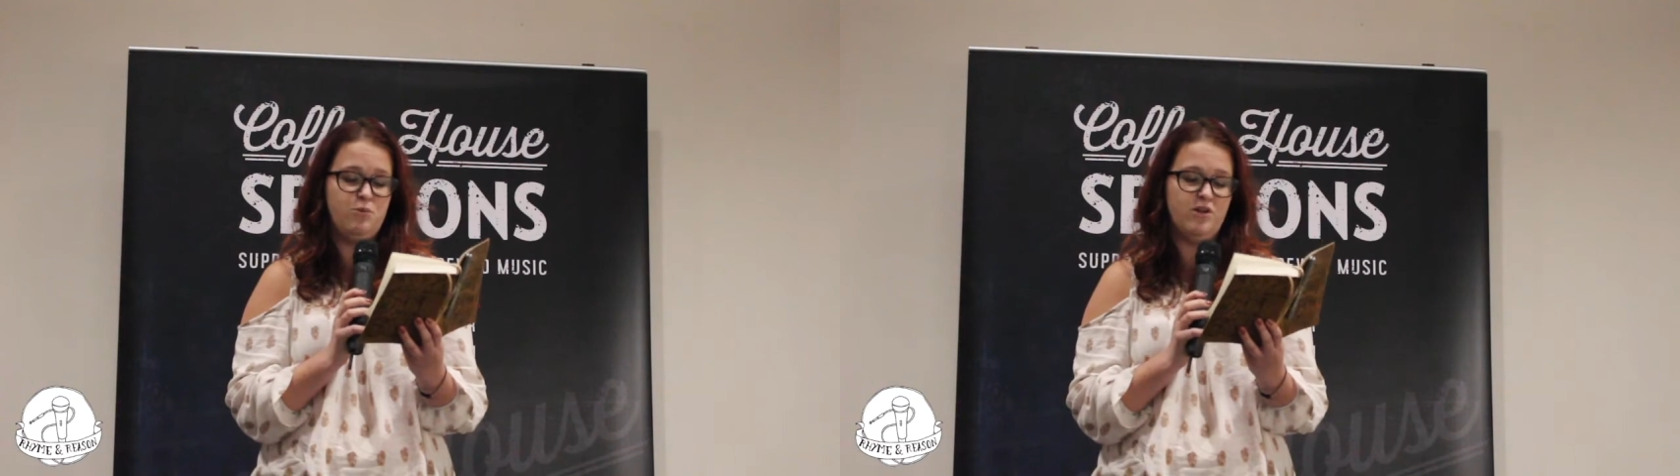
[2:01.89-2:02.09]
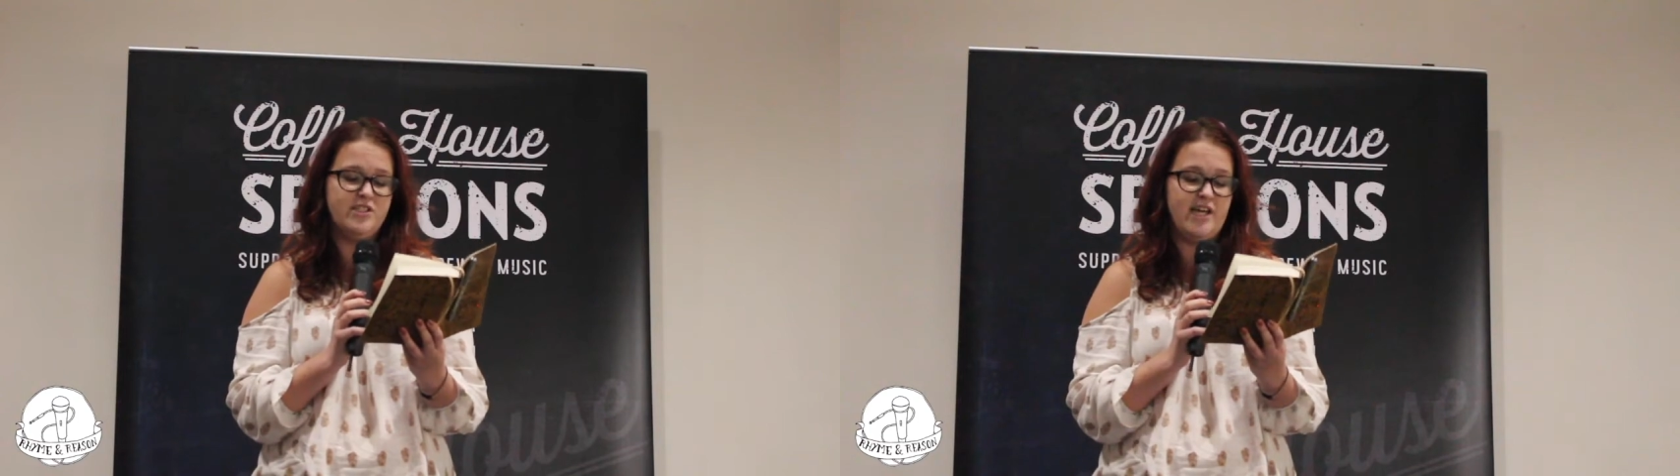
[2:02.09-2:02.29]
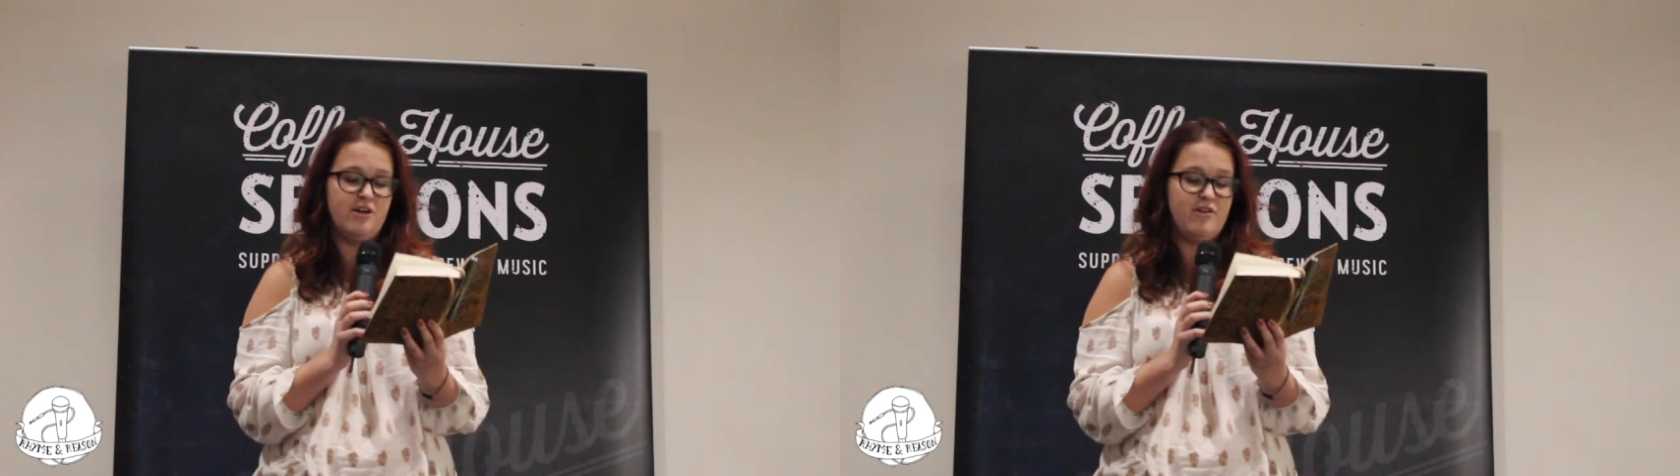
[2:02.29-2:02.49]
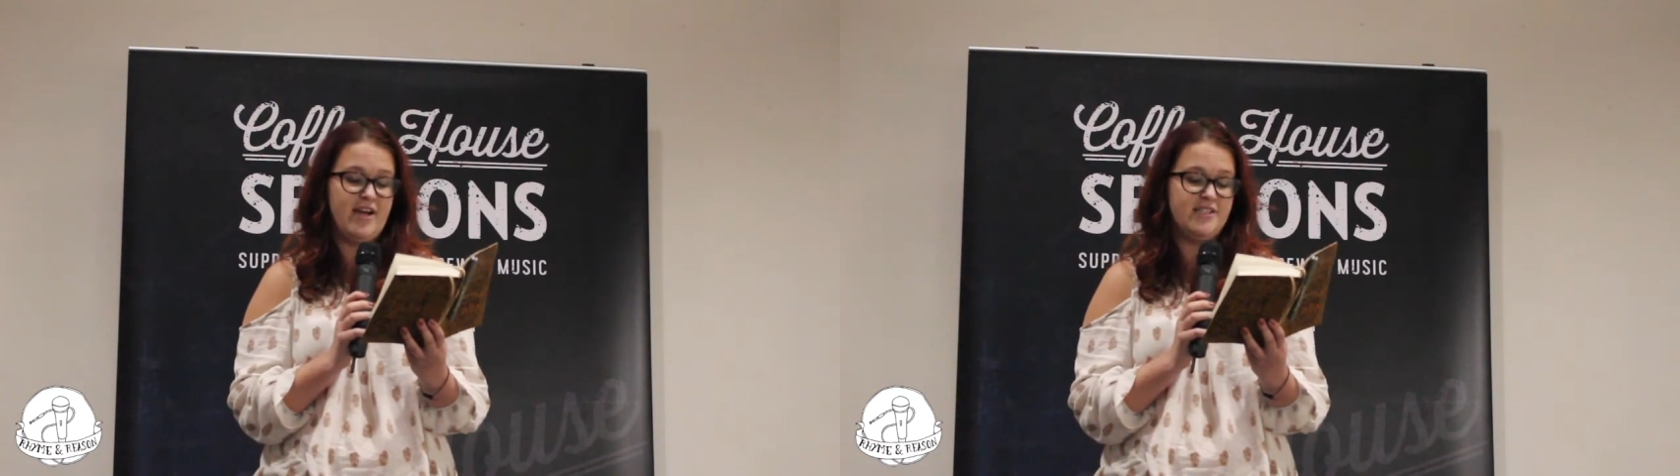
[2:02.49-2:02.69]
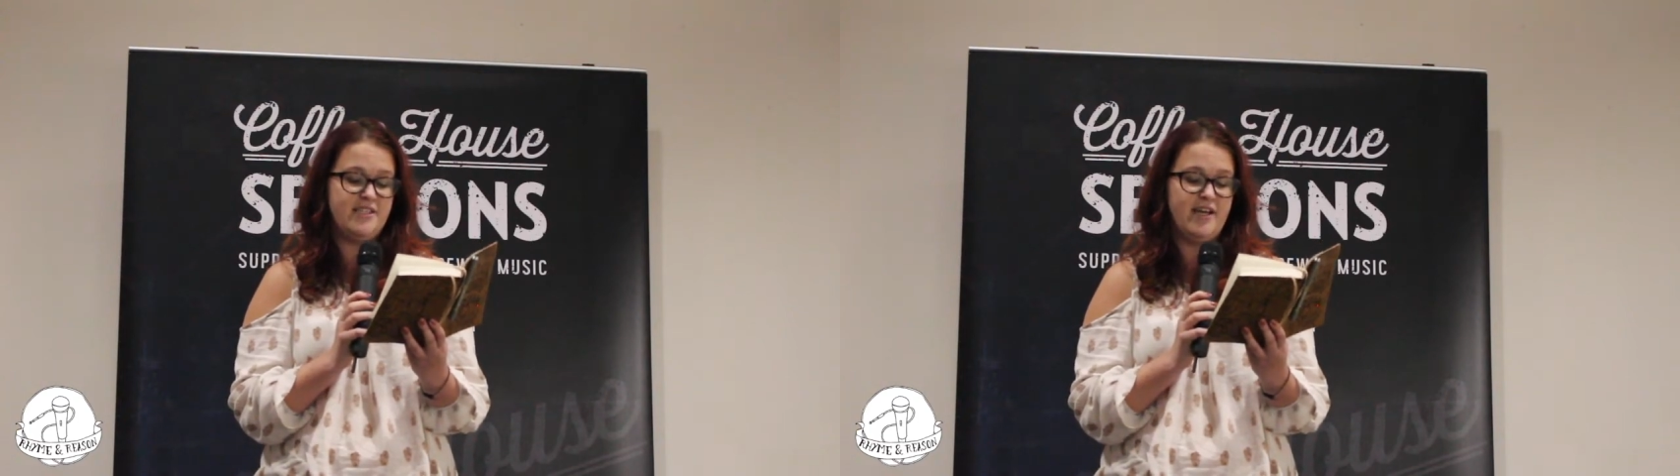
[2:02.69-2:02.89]
was
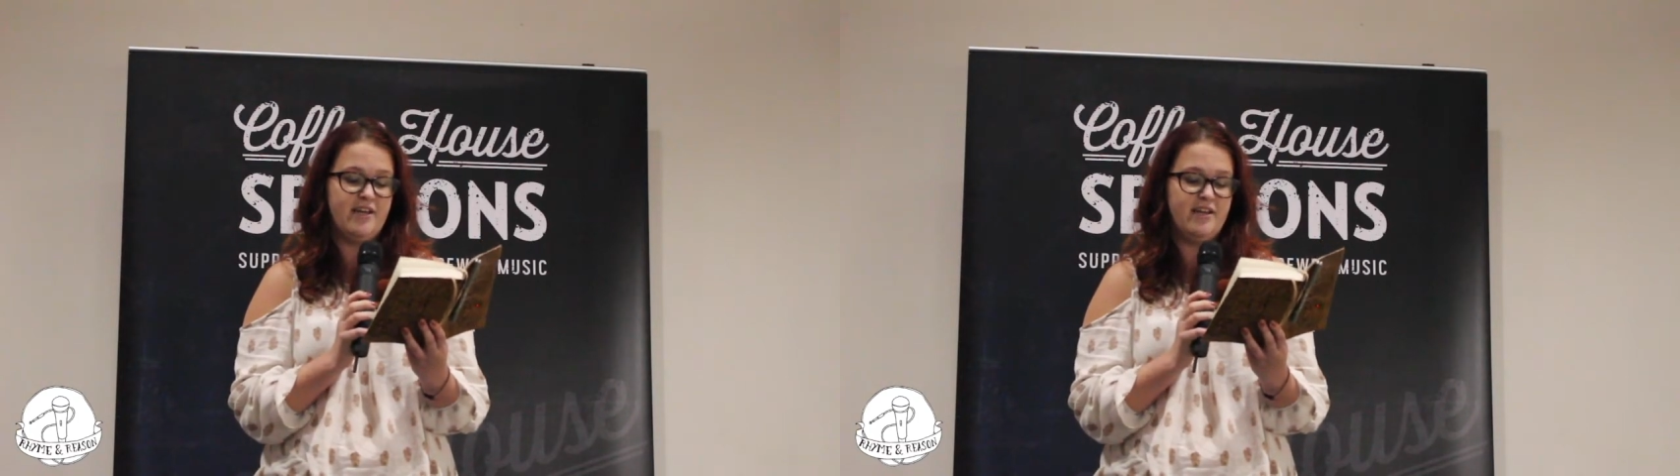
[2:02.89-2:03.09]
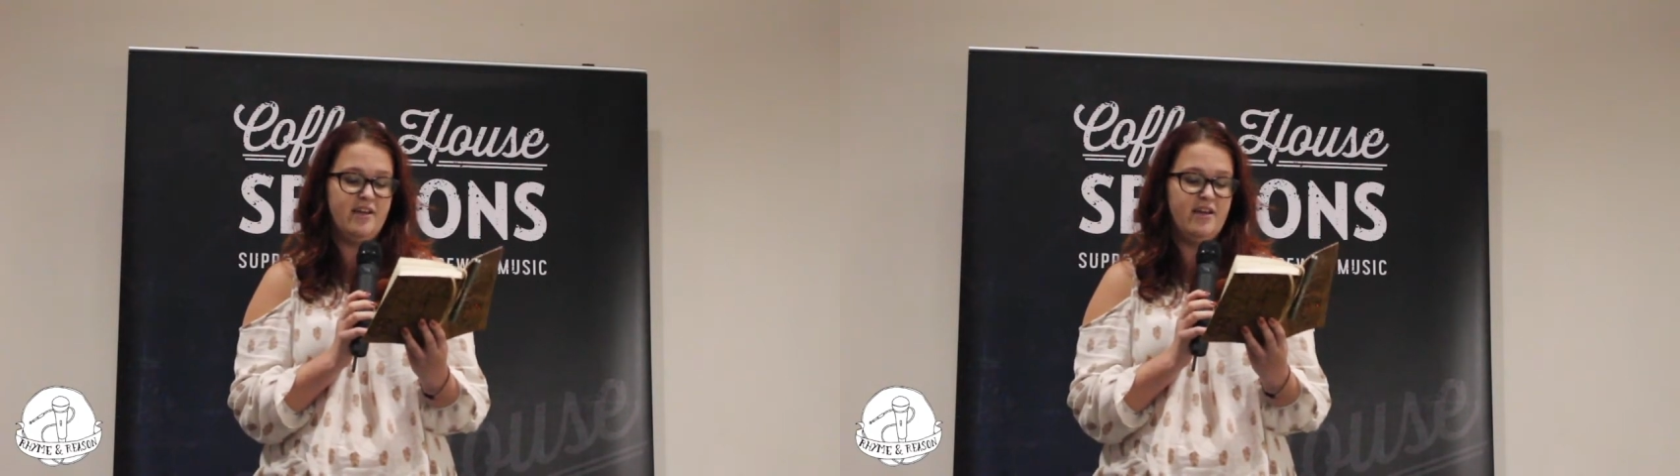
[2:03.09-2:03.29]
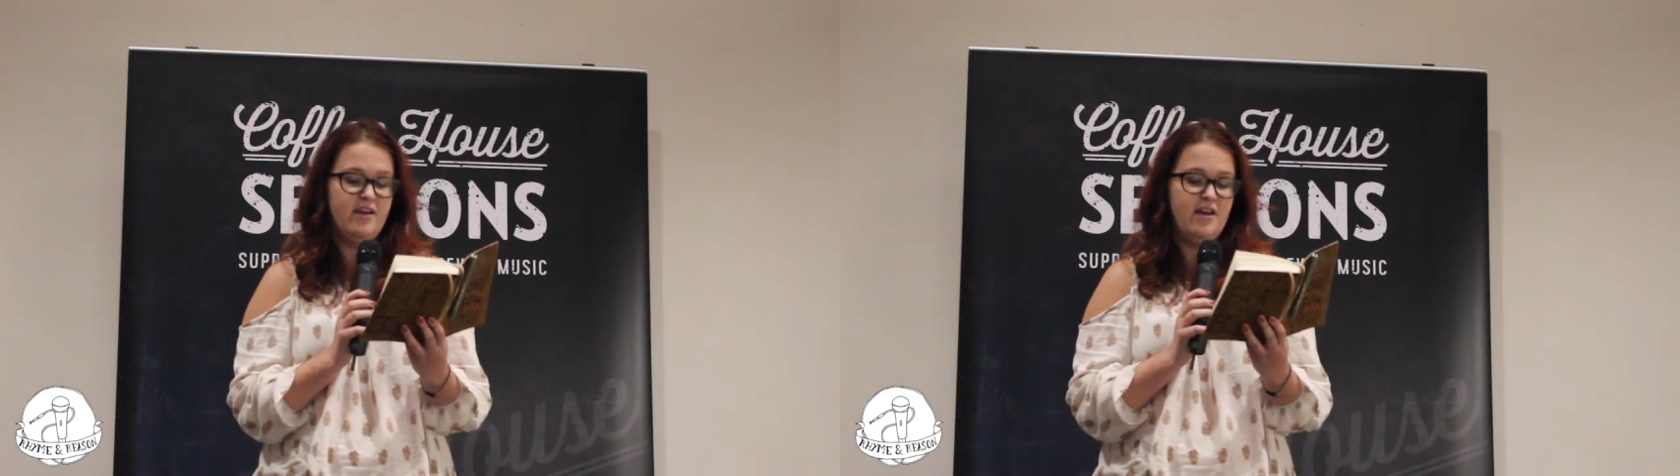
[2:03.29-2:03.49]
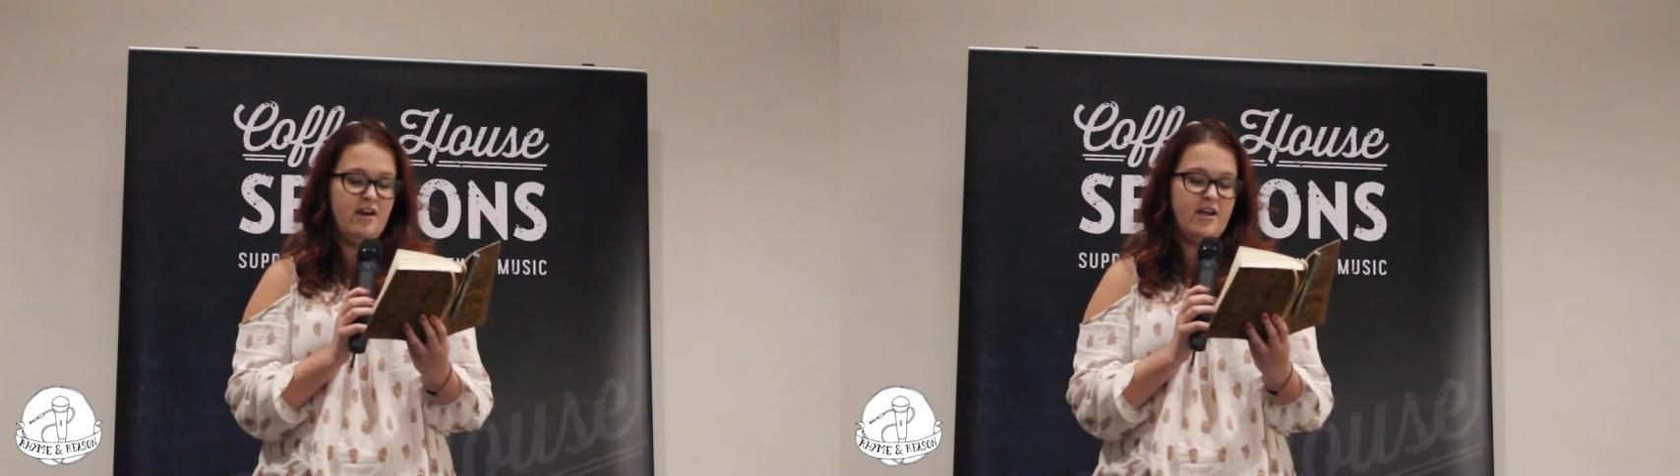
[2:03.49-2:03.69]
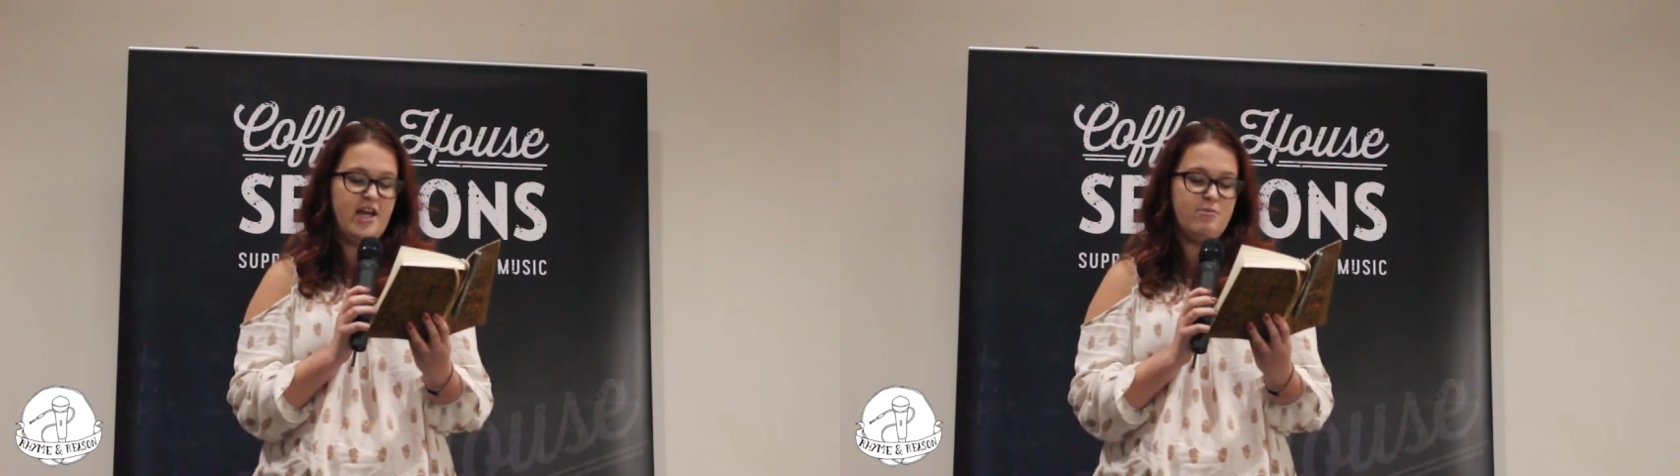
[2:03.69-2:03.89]
anorexic,
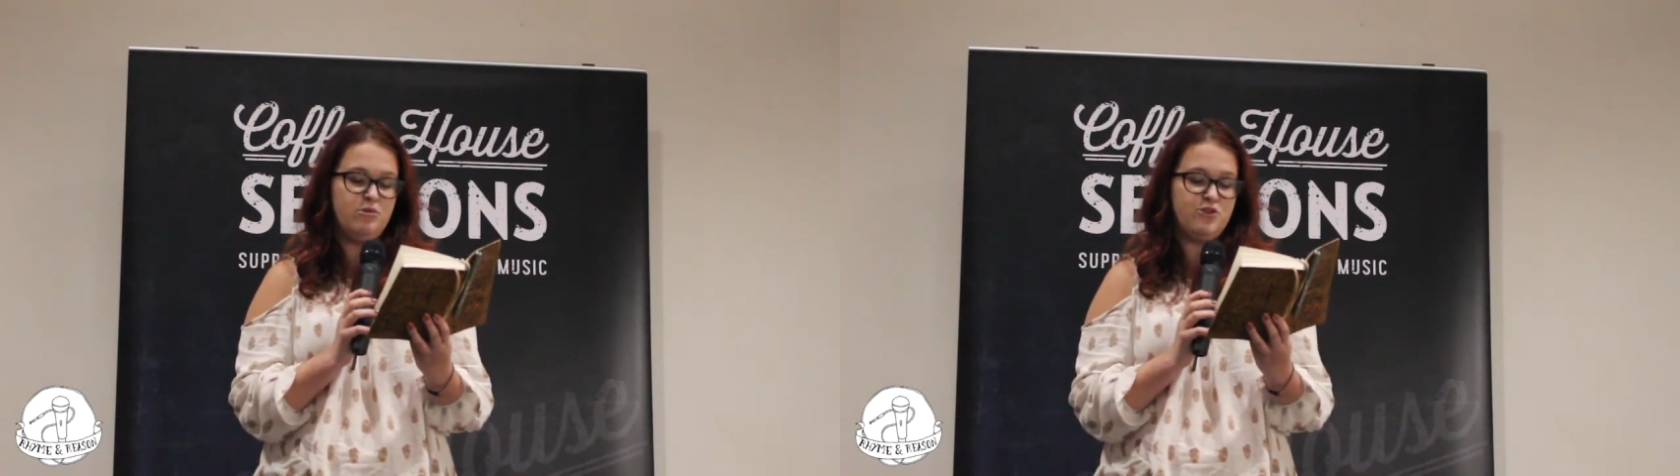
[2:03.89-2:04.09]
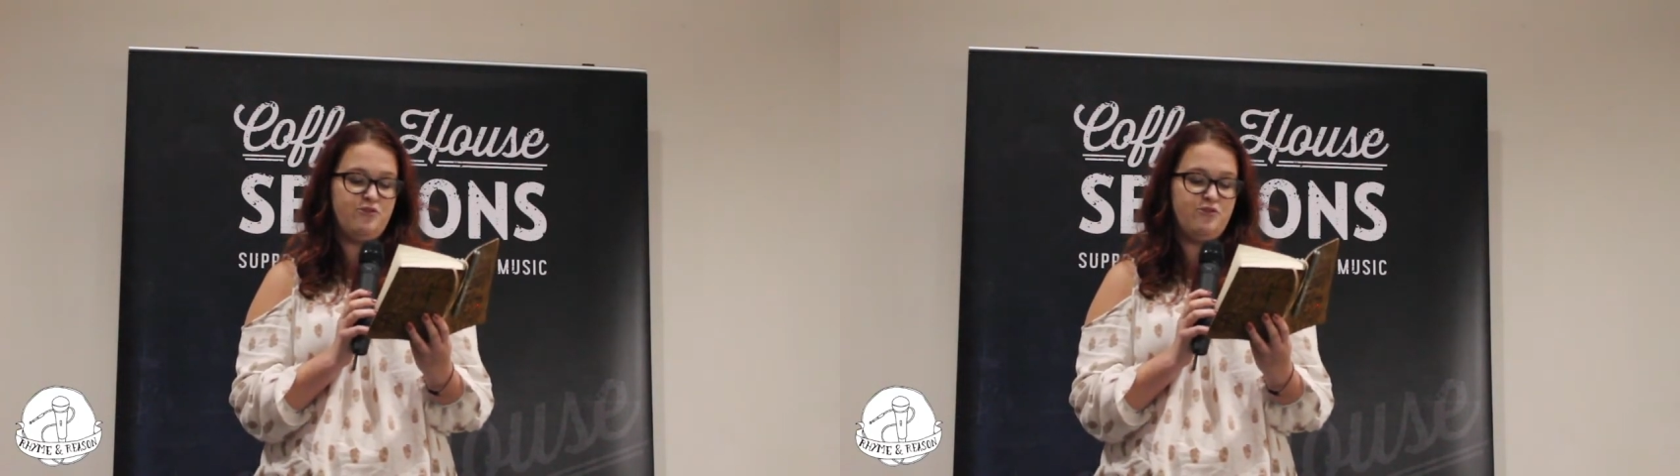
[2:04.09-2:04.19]
unable to